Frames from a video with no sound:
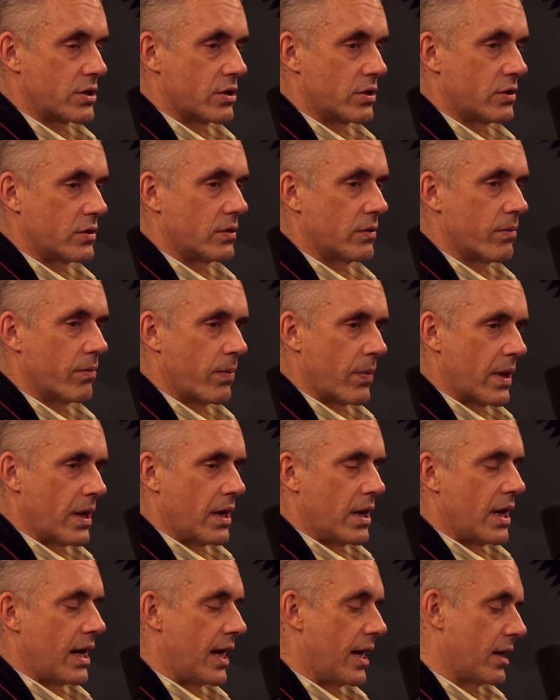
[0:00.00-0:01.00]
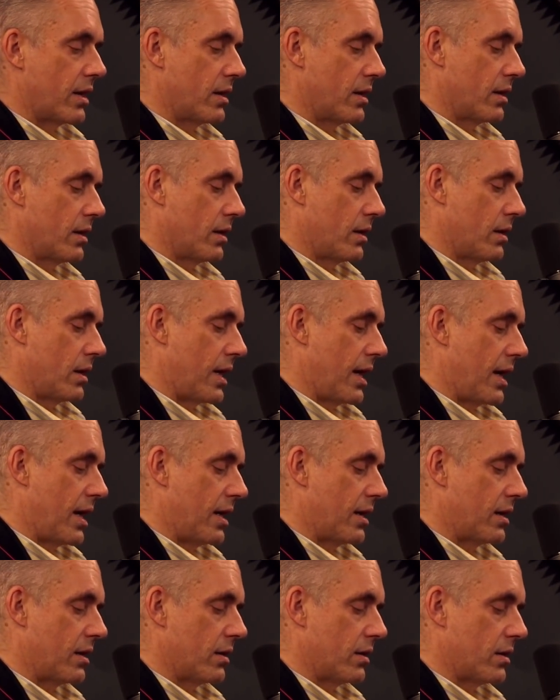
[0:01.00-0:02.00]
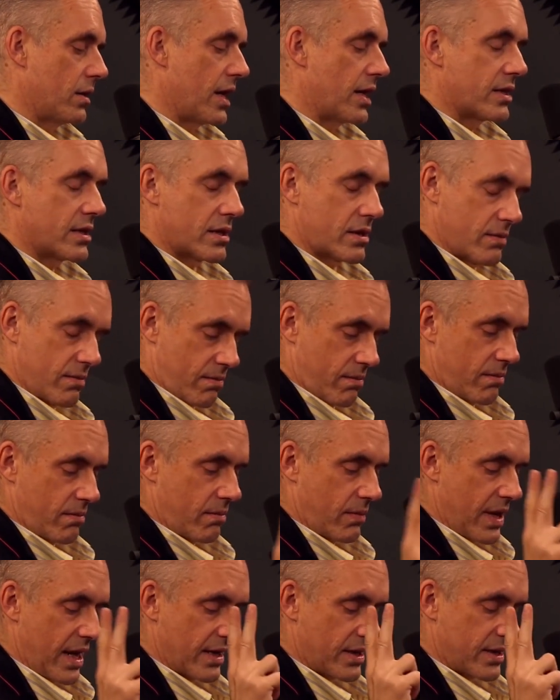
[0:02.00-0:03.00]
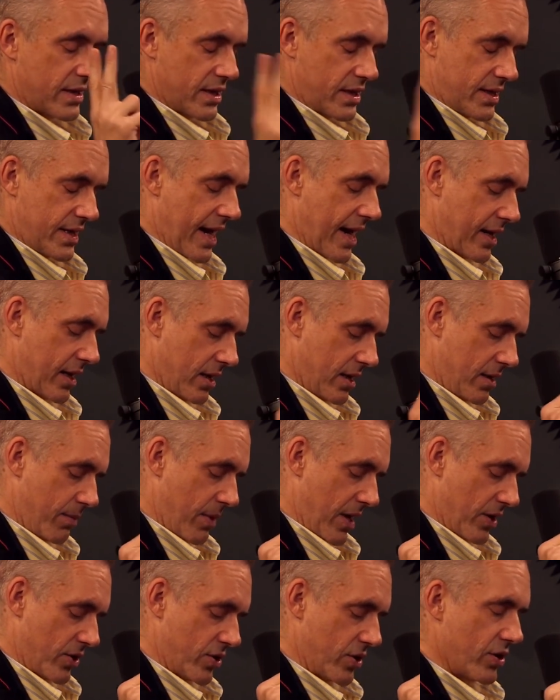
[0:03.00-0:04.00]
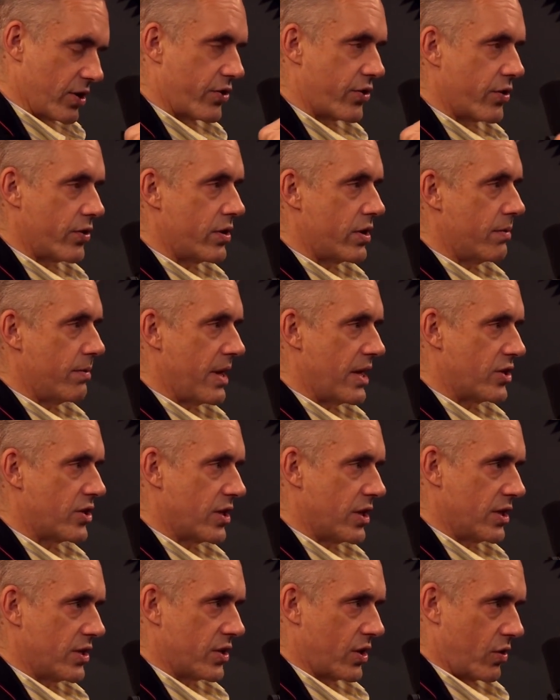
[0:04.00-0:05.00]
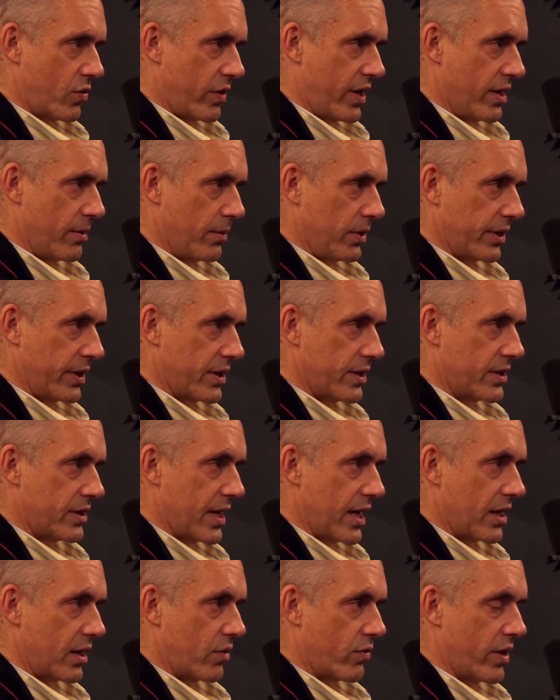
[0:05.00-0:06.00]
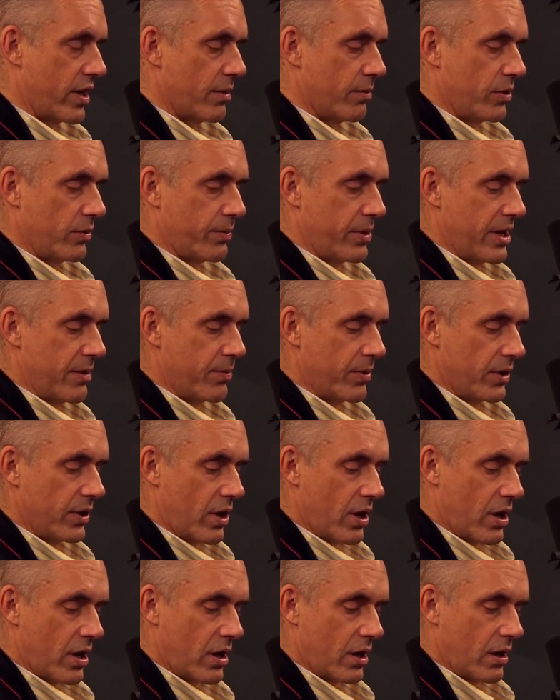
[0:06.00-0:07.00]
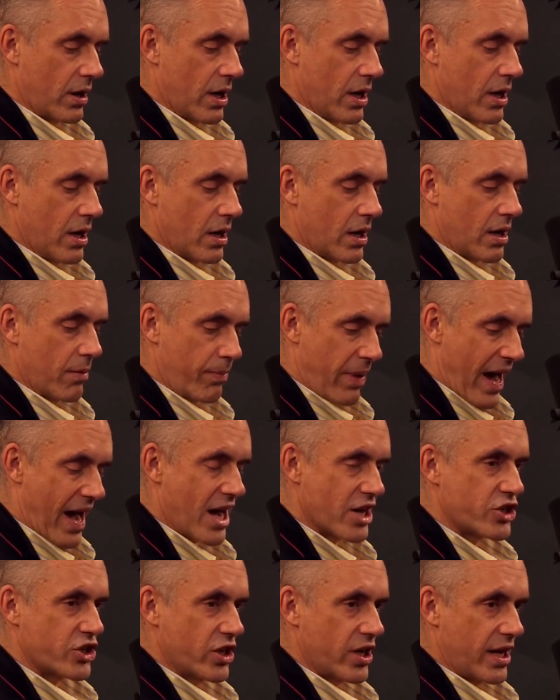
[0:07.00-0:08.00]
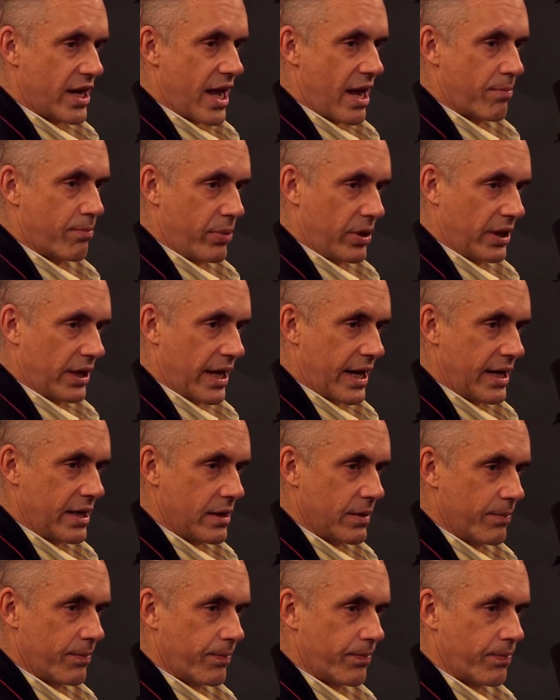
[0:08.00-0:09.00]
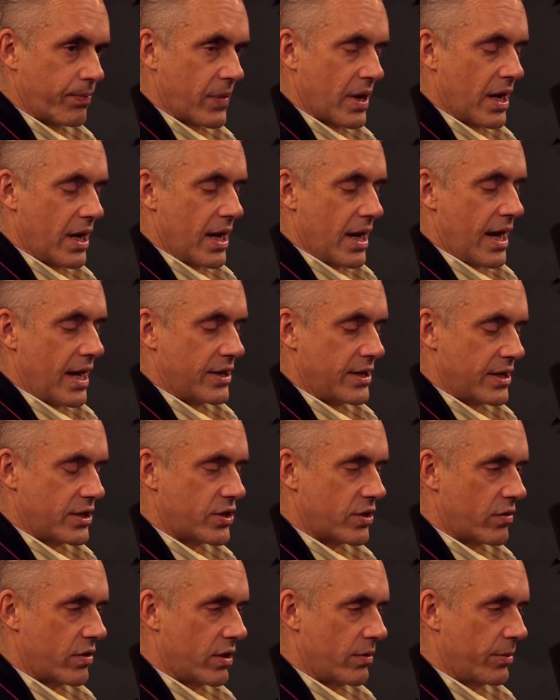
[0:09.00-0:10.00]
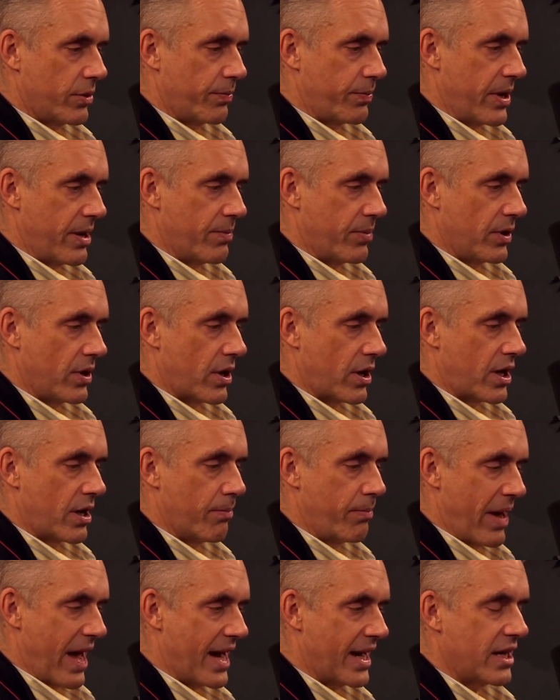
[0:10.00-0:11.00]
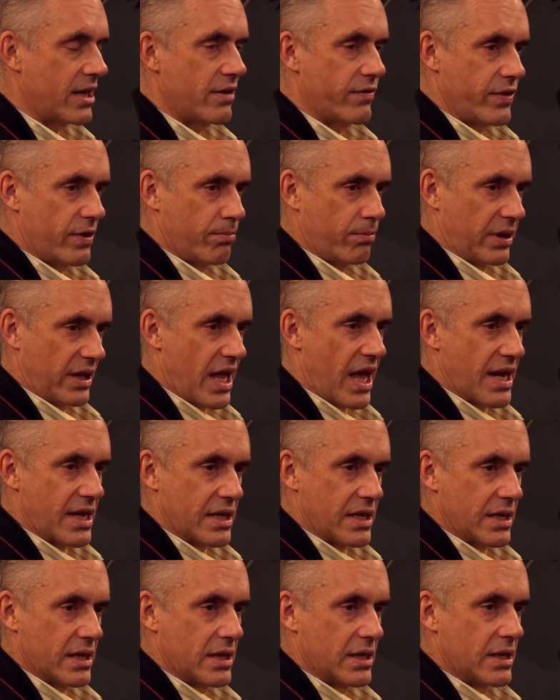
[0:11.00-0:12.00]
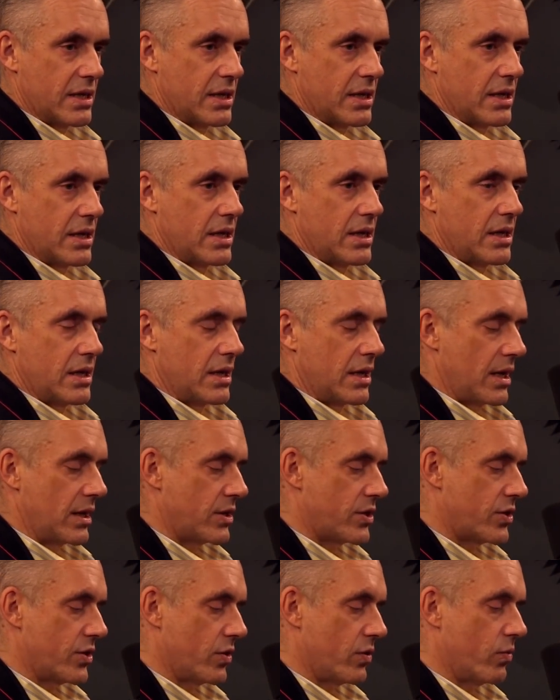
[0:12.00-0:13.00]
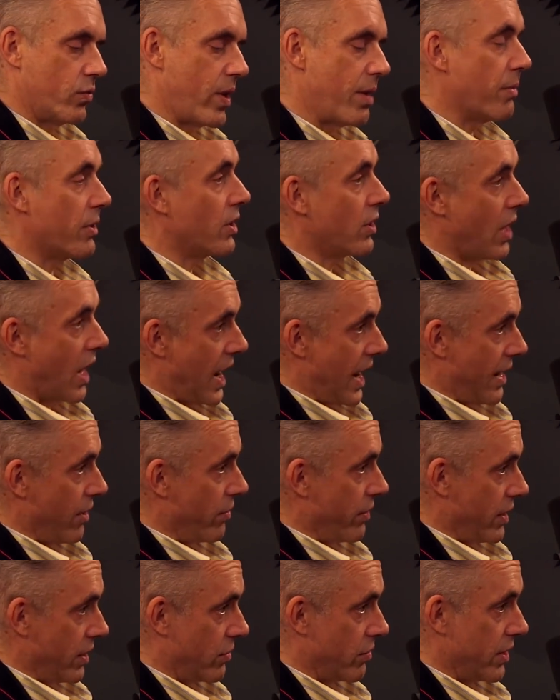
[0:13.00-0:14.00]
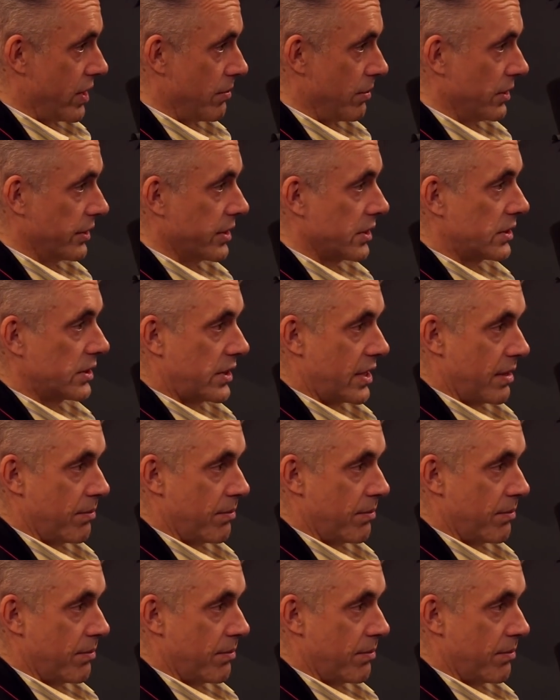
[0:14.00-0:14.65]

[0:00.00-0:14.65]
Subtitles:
So, and that's the second dimension. The third dimension is agreeableness, and agreeable people are compassionate and polite, and disagreeable people are competitive and blunt. And so women are higher in agreeableness